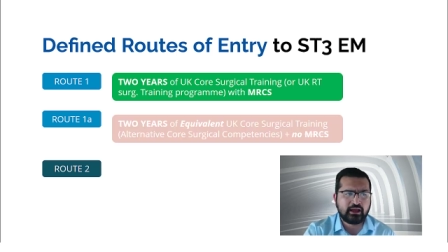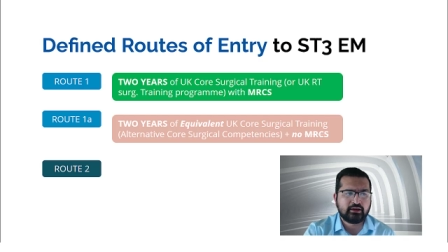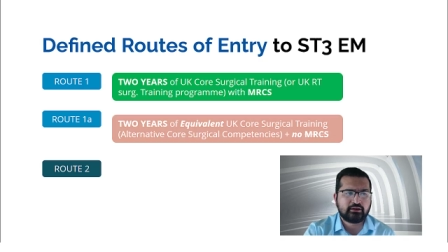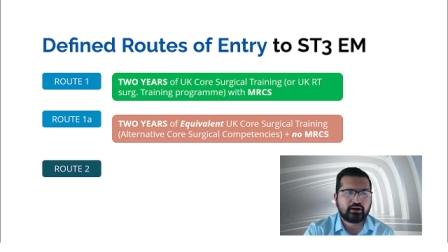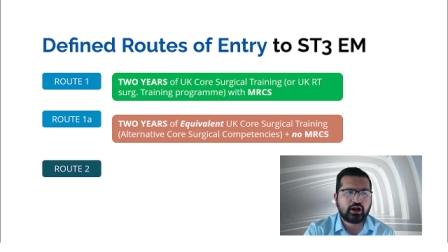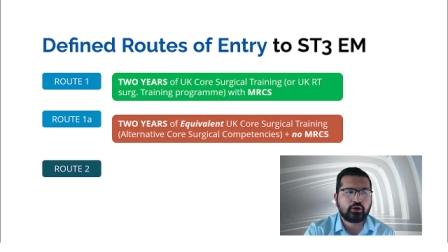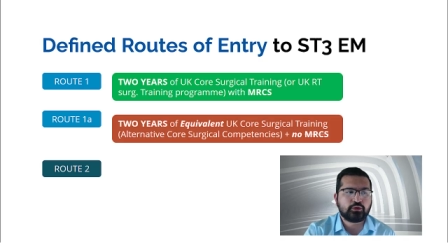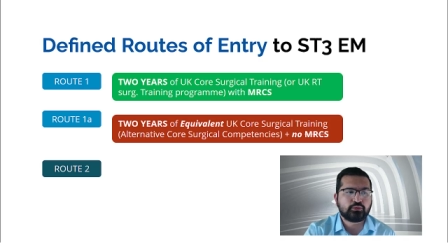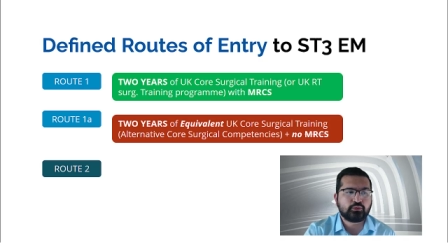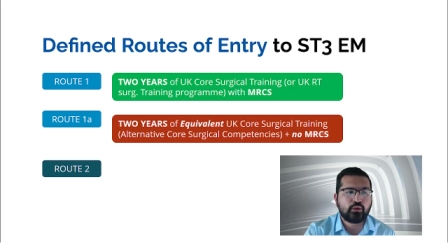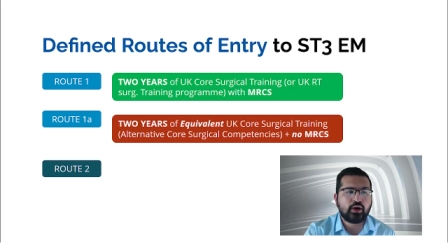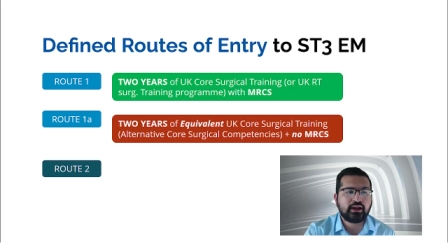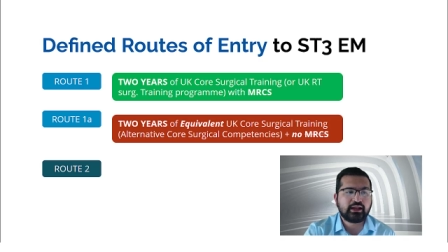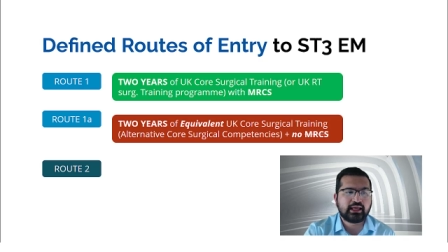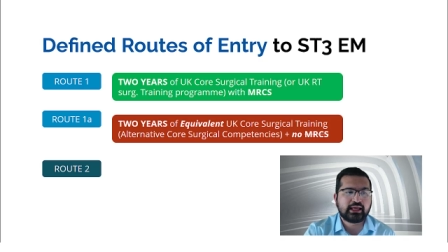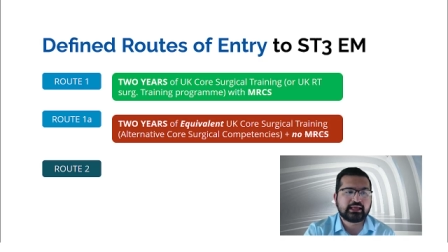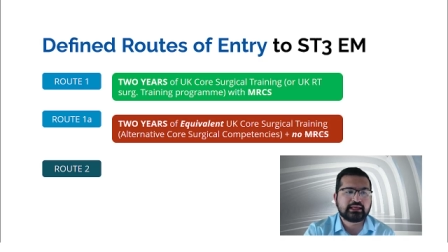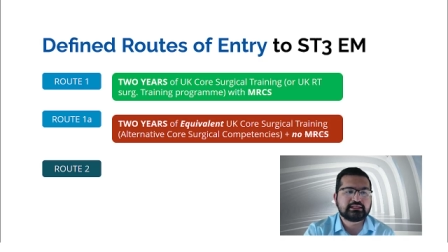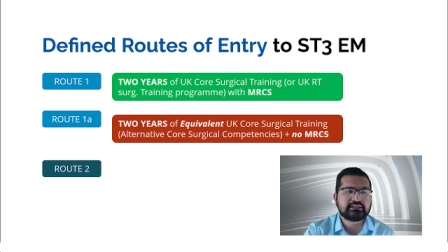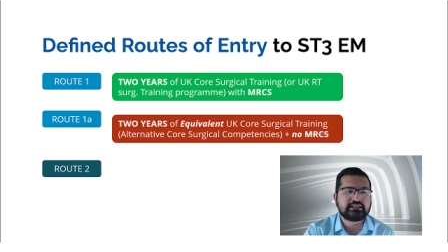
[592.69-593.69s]
Route 1A
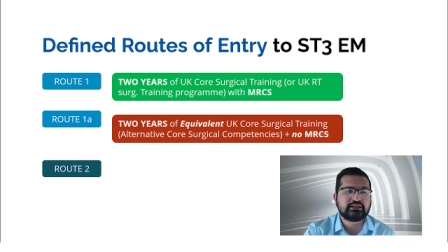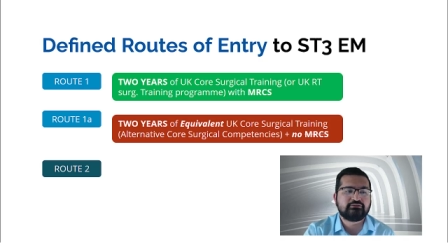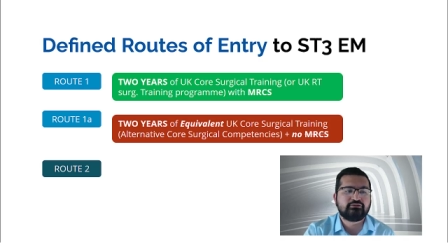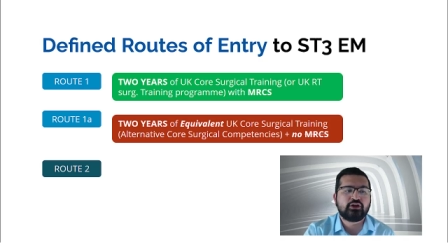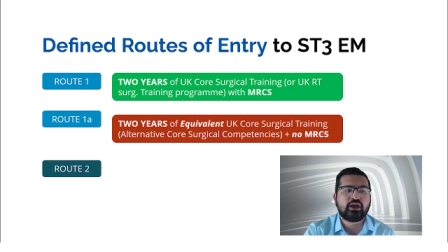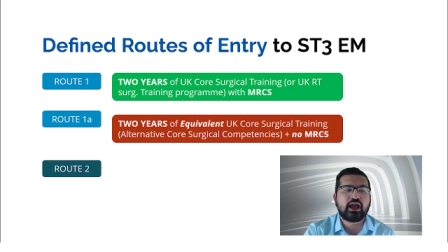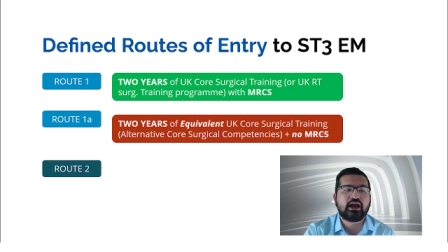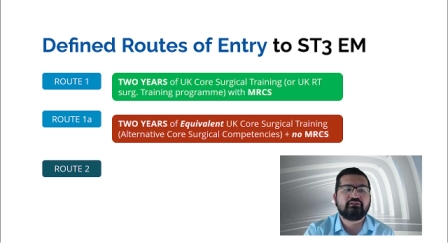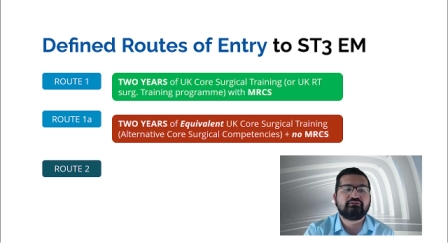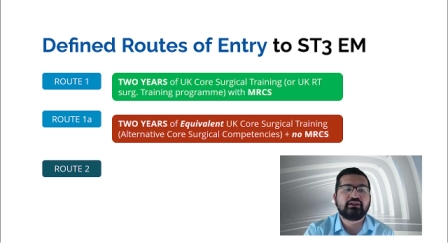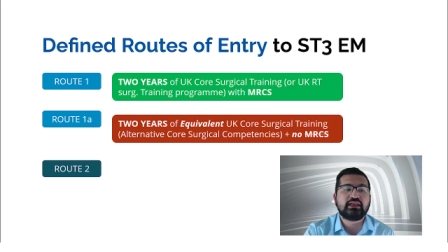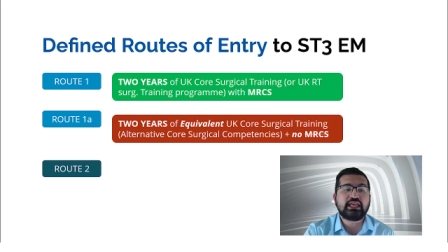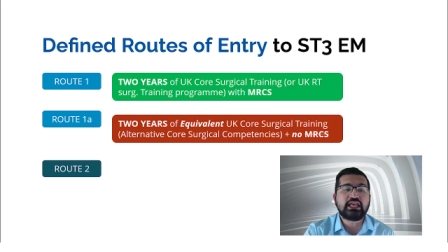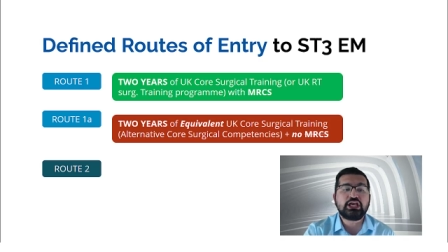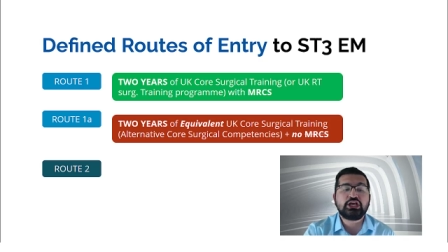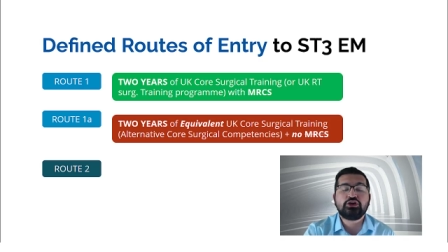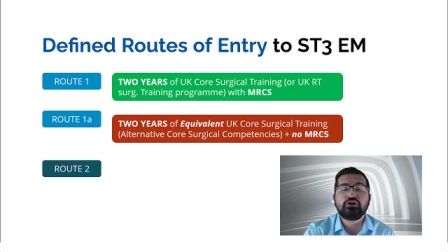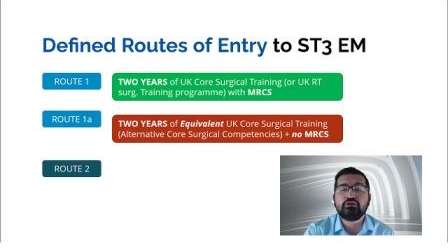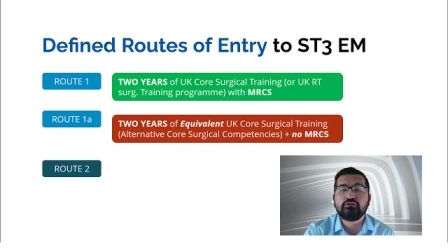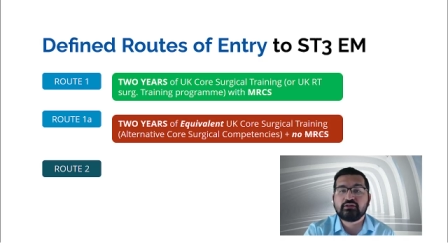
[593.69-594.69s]
is if you have
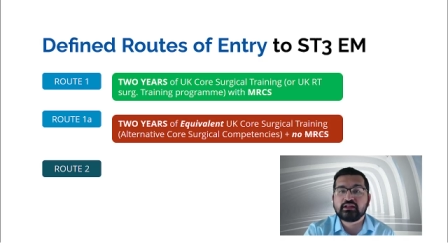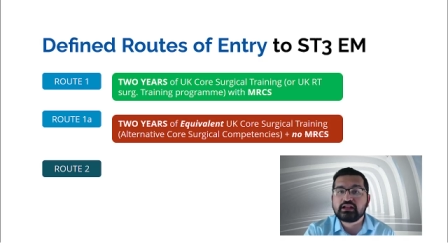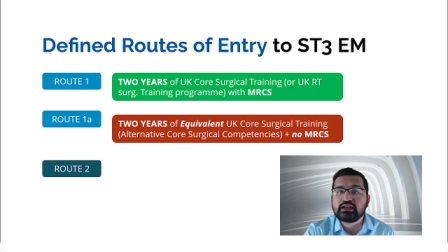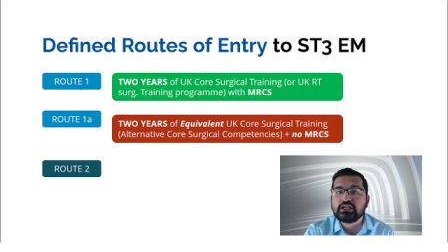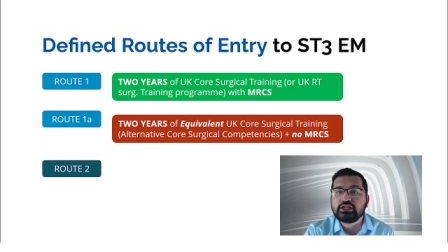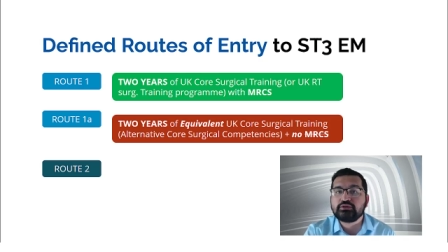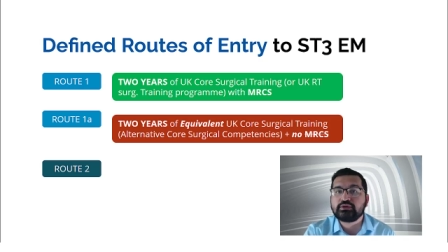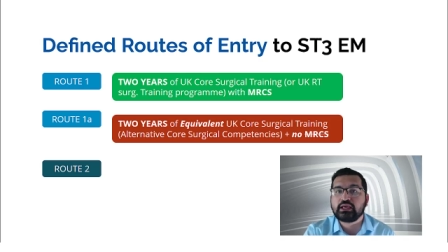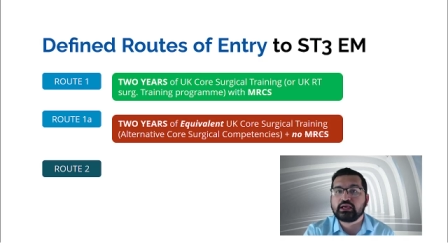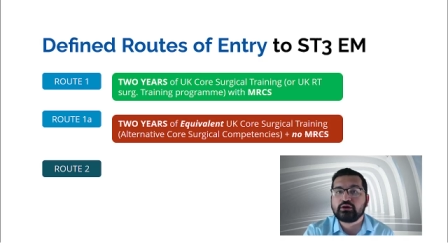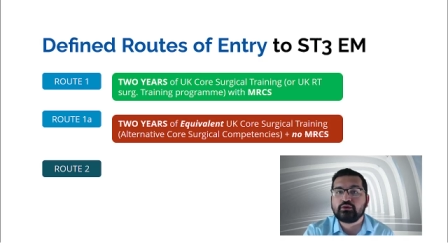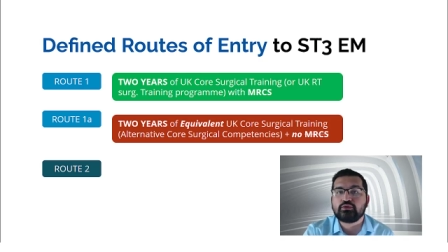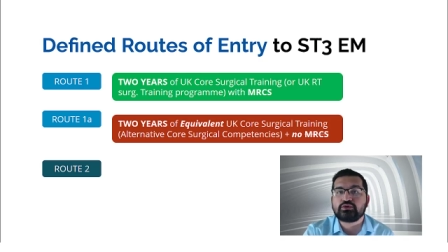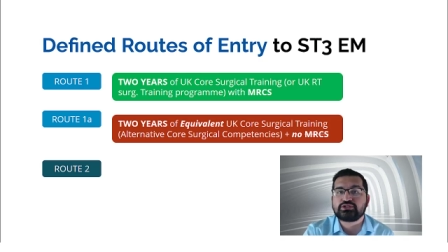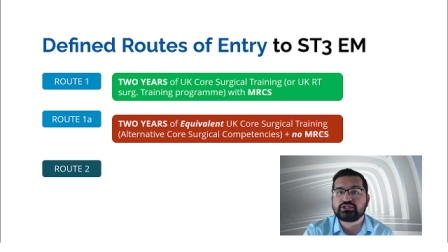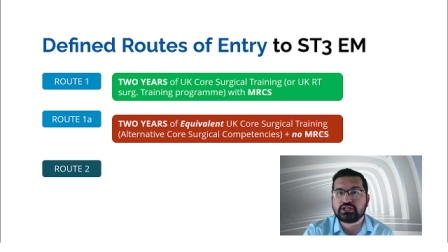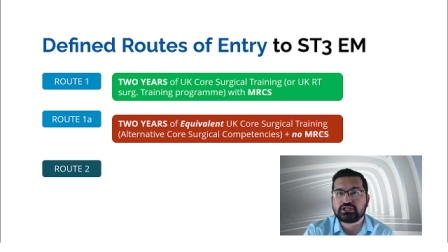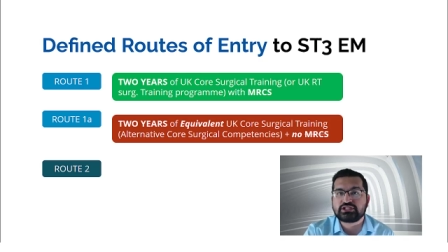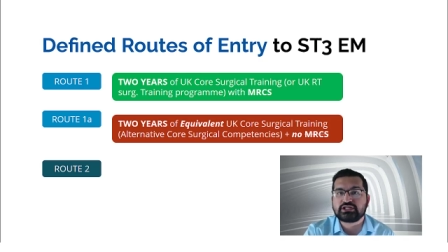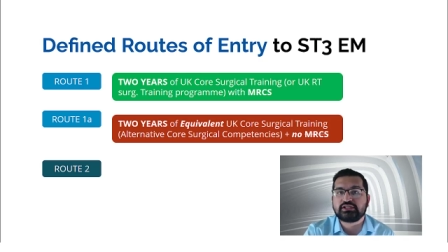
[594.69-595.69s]
equivalent UK core
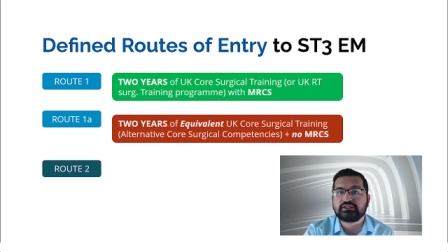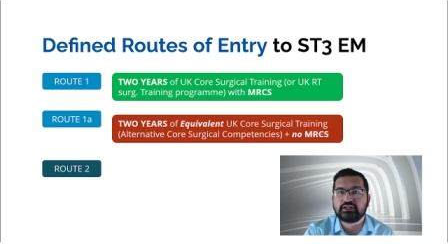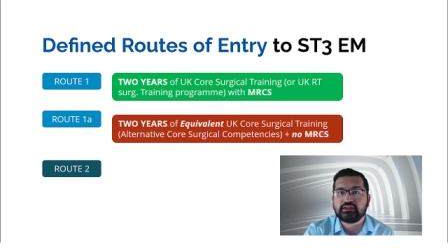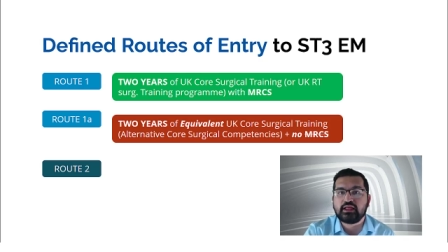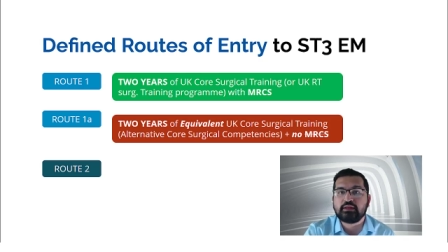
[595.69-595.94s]
surgical training.